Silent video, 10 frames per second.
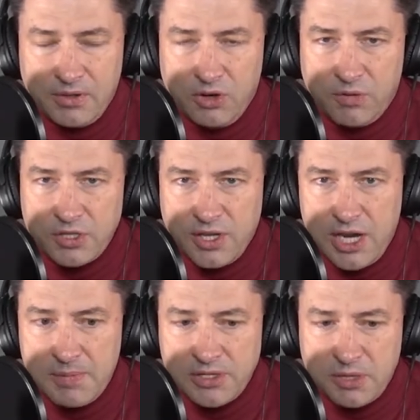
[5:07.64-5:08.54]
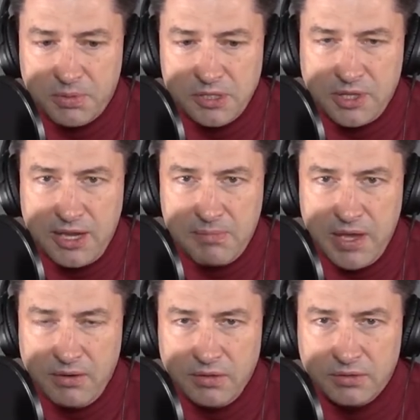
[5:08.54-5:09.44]
over time, as airplanes became
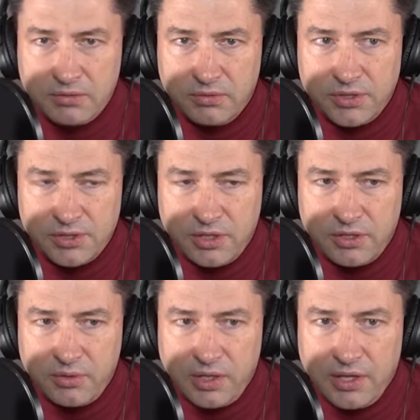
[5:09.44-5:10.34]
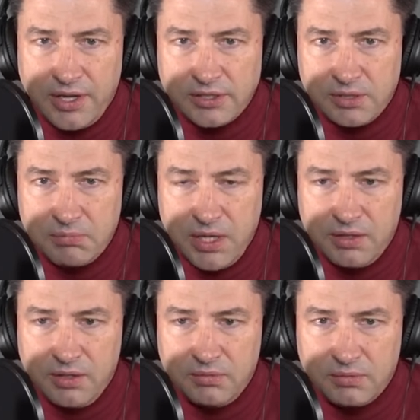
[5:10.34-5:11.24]
metal, we started to realize that,
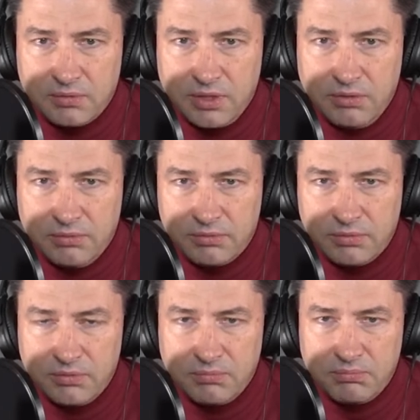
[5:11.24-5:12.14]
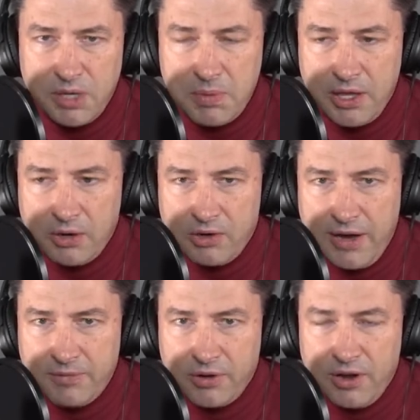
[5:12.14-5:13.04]
man, you know, maybe the
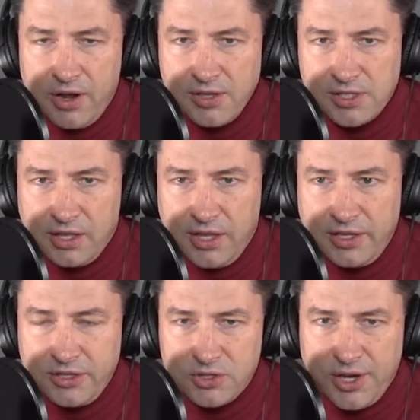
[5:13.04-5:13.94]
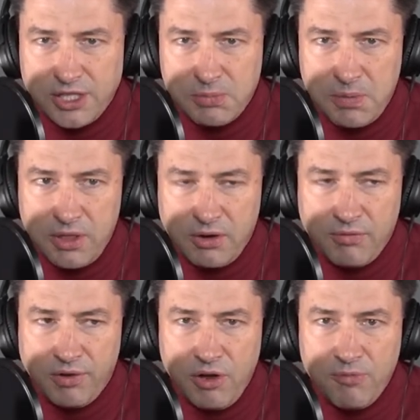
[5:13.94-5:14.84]
aircraft are causing the lightning strikes. Maybe they're
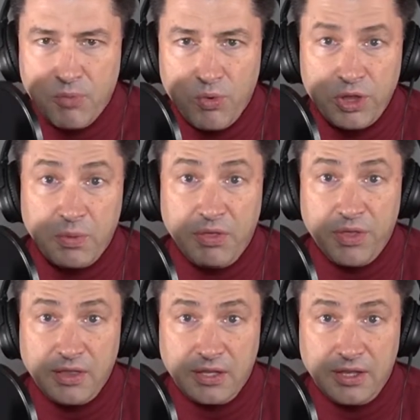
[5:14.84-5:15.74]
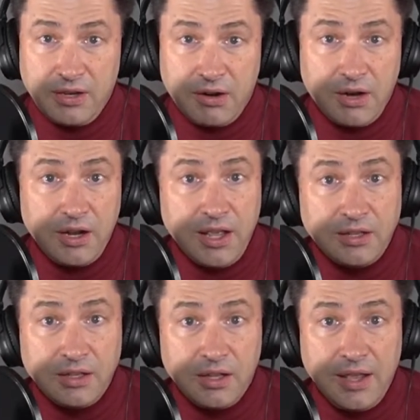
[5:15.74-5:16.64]
involved more than we think that they are,
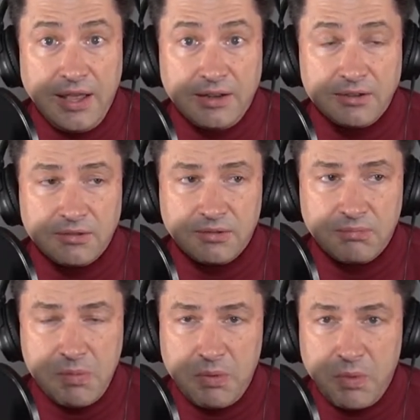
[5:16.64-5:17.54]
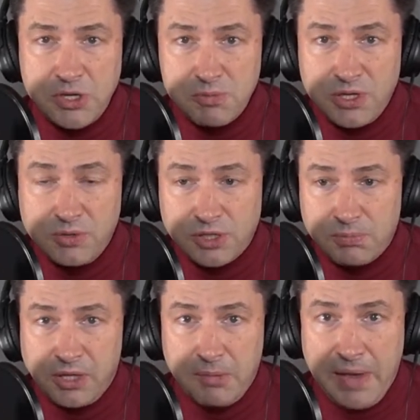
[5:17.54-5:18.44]
and maybe we should be doing
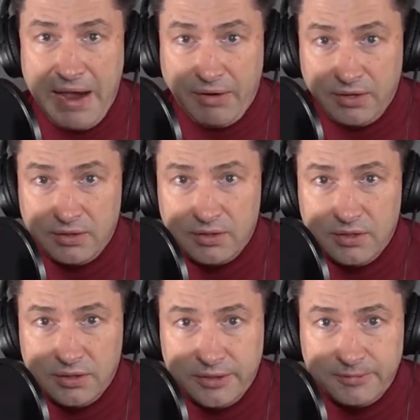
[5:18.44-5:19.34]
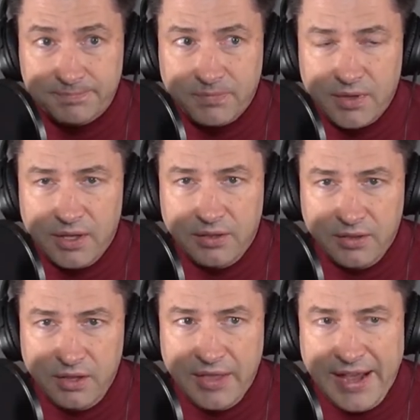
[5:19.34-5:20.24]
something about it.
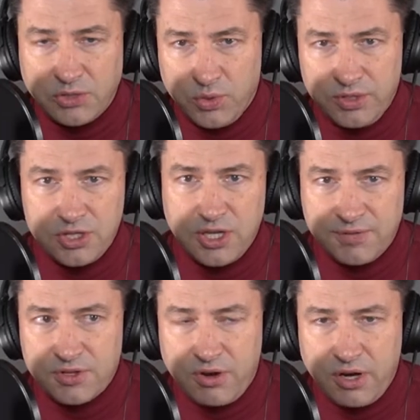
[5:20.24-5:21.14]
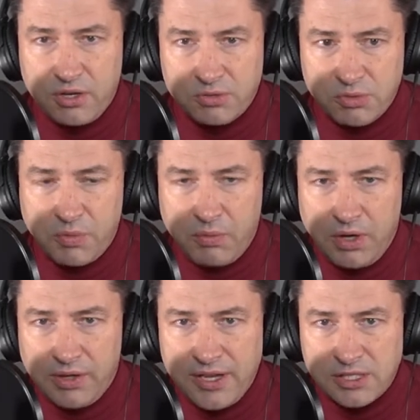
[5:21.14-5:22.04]
And that's when the shift started. It was when we
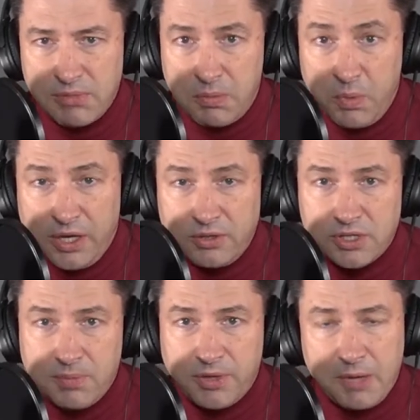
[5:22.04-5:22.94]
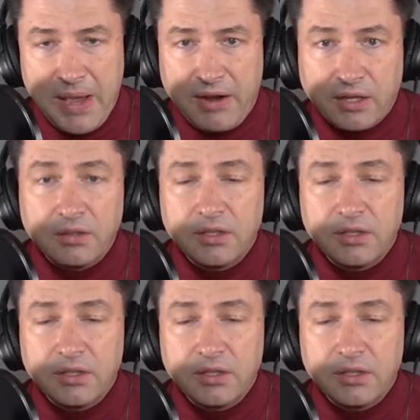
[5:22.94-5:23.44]
realized that maybe we could do something about it.